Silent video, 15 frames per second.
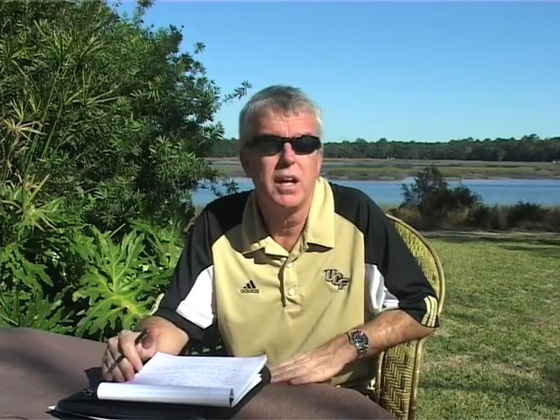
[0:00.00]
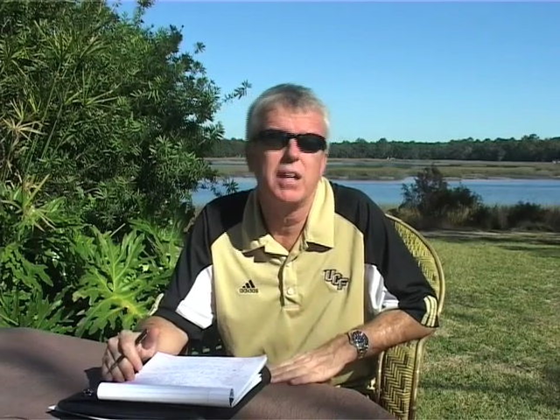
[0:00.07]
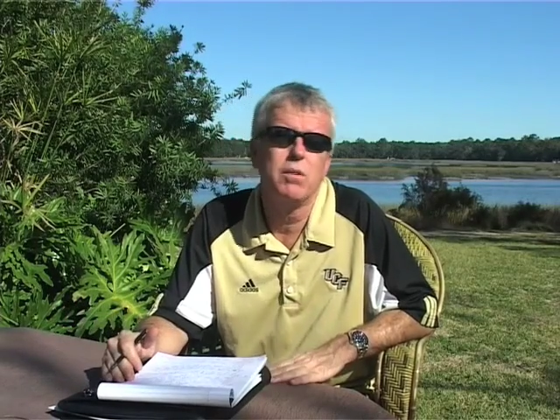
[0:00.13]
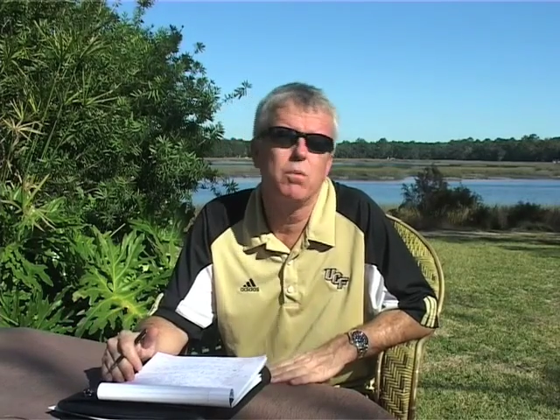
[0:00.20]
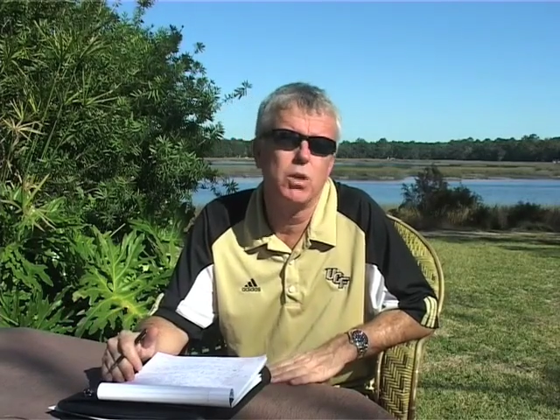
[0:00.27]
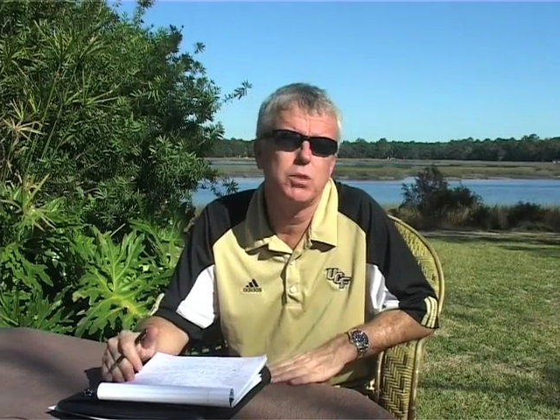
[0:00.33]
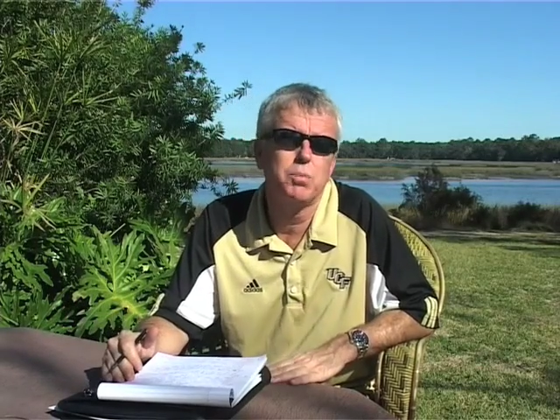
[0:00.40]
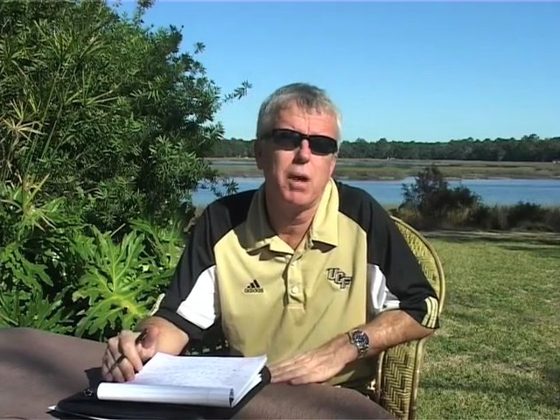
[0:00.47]

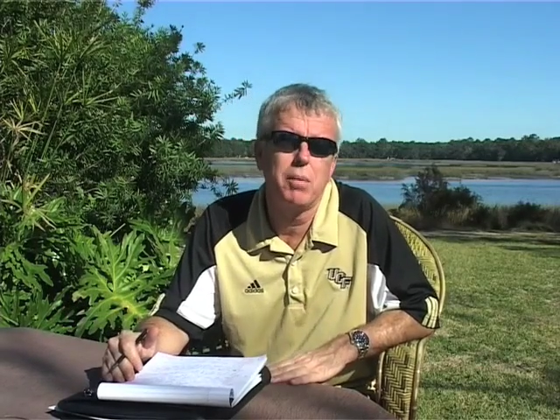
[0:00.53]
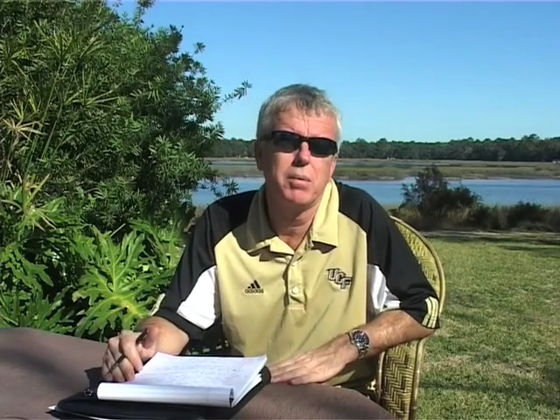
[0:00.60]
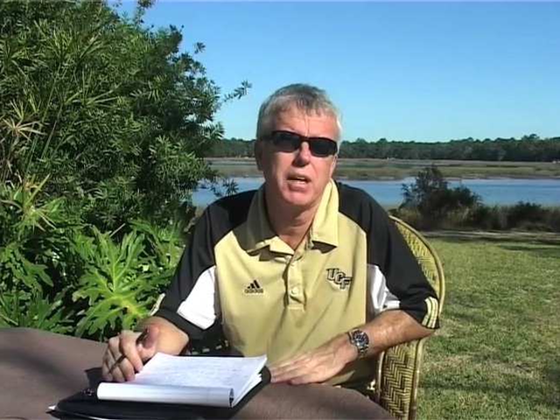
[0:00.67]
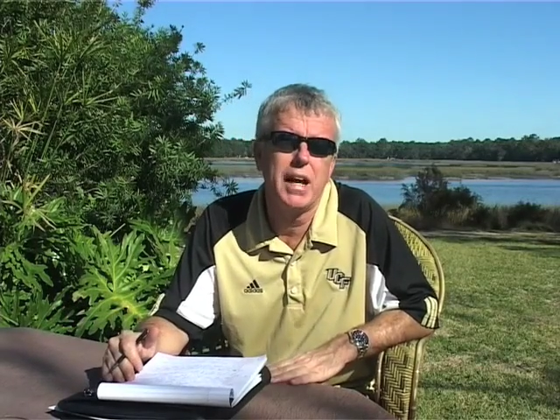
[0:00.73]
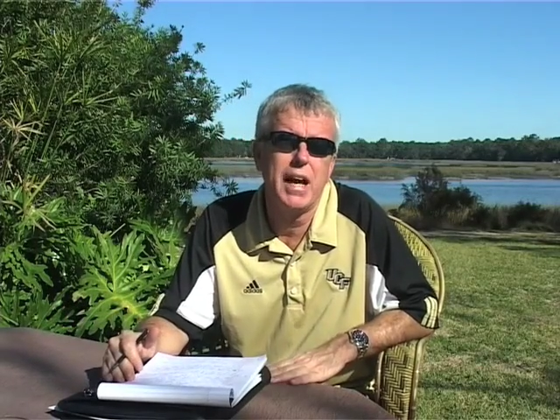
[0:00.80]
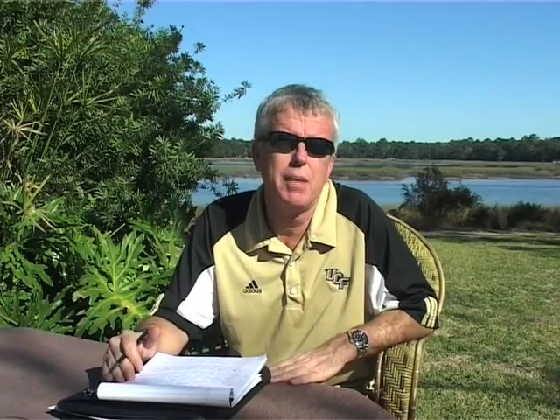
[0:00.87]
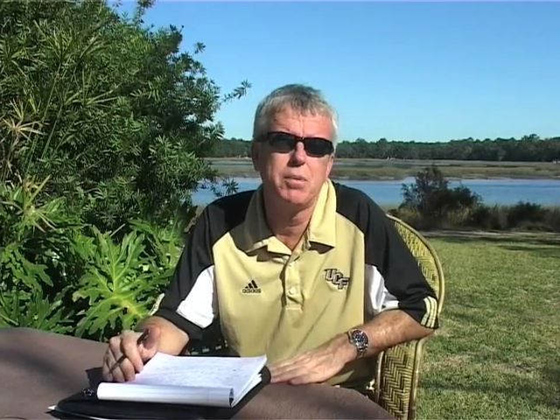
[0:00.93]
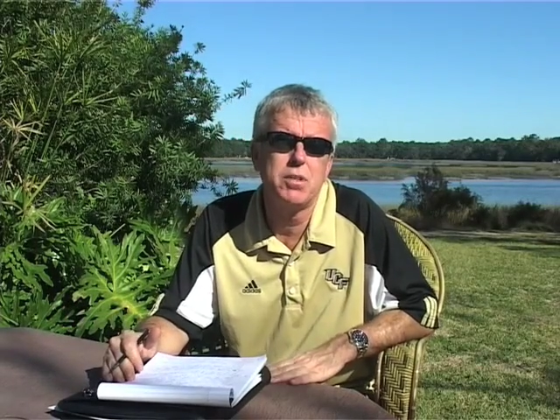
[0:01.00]
And what's probably
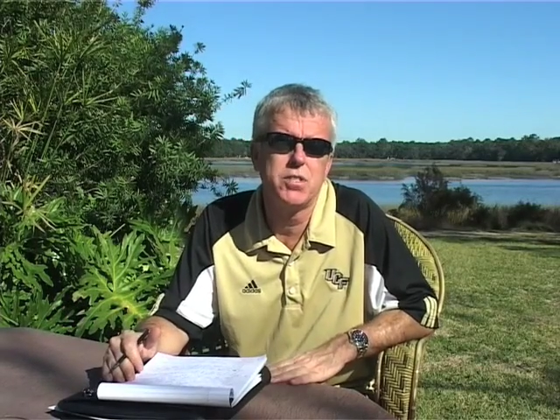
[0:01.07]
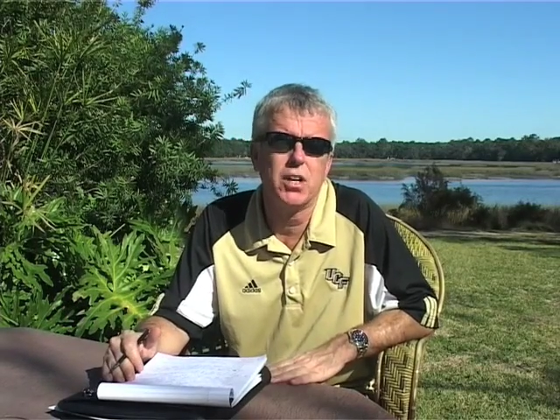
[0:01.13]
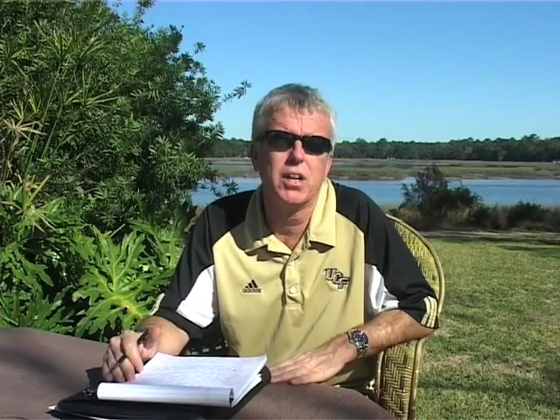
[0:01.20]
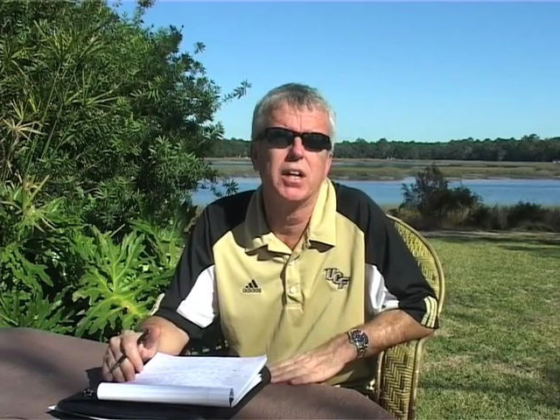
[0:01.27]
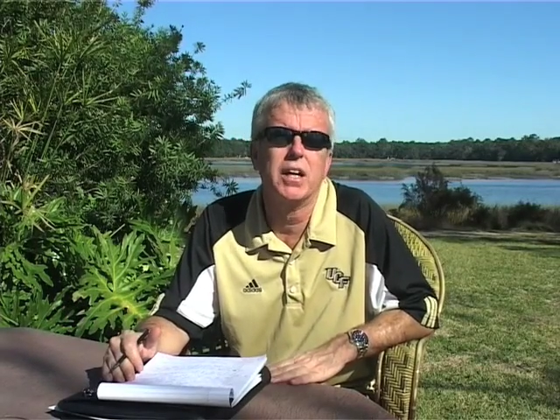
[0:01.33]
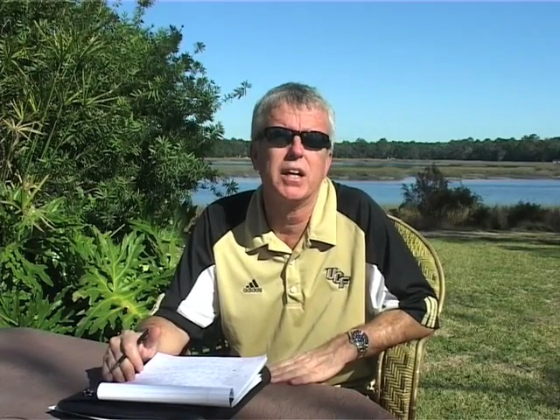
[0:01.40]
going to happen is they're going